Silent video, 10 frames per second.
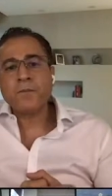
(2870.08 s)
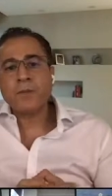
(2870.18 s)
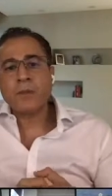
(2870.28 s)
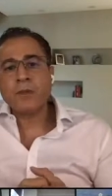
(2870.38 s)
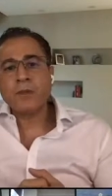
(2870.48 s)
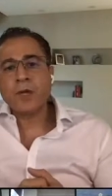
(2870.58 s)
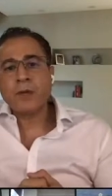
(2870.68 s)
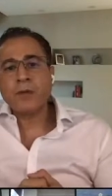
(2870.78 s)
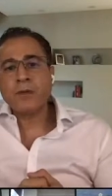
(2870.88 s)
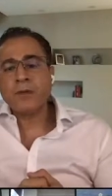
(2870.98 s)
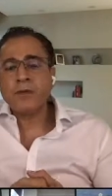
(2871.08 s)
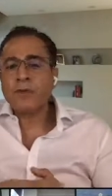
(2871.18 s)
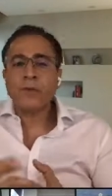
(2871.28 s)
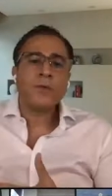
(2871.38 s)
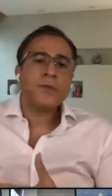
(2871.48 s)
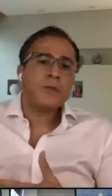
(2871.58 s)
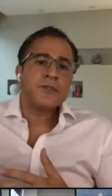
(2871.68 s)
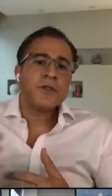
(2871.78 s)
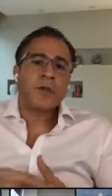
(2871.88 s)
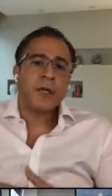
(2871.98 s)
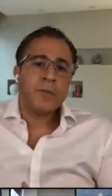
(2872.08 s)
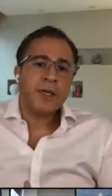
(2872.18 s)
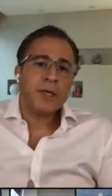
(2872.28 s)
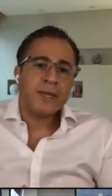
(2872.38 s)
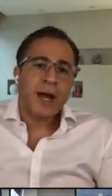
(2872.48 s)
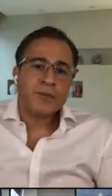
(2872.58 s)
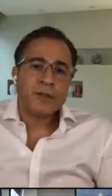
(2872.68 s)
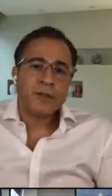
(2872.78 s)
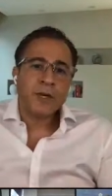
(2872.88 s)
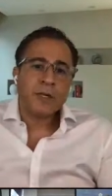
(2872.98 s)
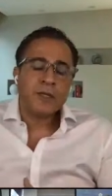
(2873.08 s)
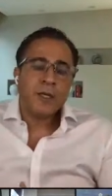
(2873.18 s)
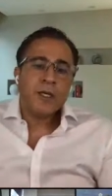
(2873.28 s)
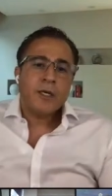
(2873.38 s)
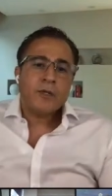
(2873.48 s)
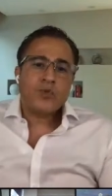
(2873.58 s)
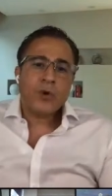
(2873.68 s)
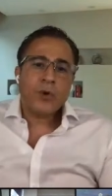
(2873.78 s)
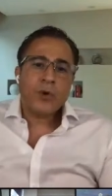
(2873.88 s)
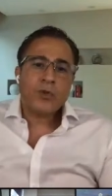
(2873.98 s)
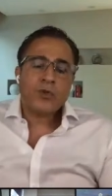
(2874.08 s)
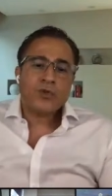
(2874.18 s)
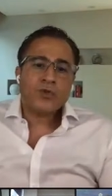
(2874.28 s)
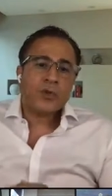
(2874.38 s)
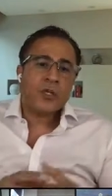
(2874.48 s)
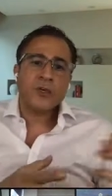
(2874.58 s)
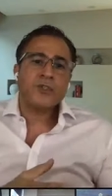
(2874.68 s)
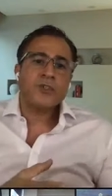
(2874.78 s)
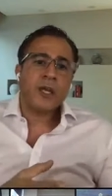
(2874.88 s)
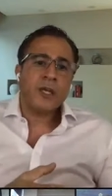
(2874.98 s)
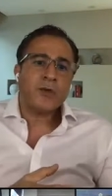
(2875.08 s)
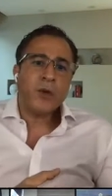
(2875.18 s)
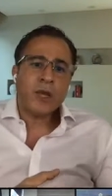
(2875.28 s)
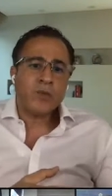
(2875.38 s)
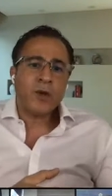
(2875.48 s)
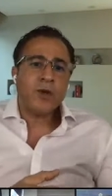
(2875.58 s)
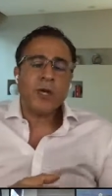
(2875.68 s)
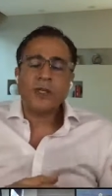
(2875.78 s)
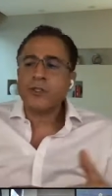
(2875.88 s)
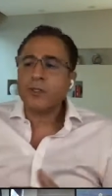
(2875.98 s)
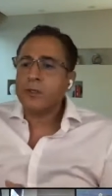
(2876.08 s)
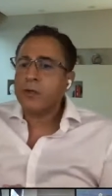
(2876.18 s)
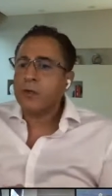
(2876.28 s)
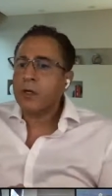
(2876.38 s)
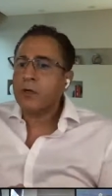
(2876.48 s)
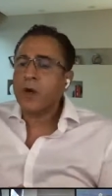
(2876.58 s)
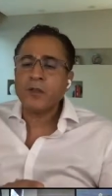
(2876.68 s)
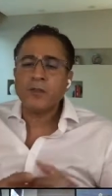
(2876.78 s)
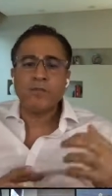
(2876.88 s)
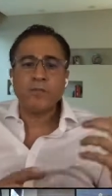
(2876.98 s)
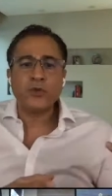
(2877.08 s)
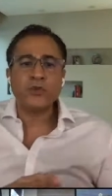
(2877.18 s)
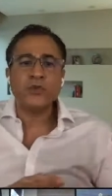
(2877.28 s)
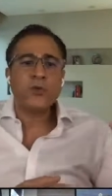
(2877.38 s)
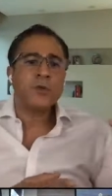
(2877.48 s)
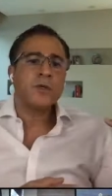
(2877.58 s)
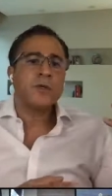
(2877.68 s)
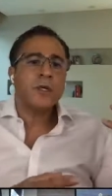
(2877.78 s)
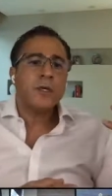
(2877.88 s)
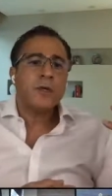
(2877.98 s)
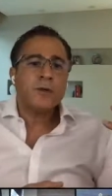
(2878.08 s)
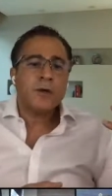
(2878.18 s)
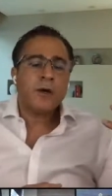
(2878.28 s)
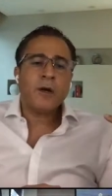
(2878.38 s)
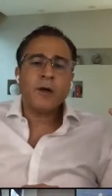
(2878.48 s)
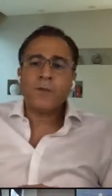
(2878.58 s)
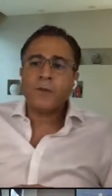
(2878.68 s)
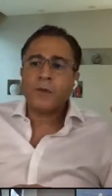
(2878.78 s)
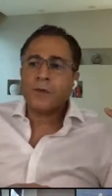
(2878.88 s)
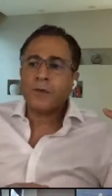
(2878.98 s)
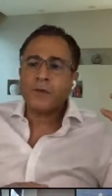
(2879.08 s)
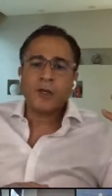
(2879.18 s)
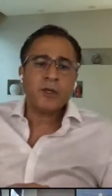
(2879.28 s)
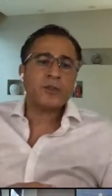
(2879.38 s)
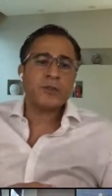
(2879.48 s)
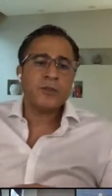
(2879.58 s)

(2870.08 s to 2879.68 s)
then there's not going to be adoption, right? So here is a great regulation, a great push toward financial,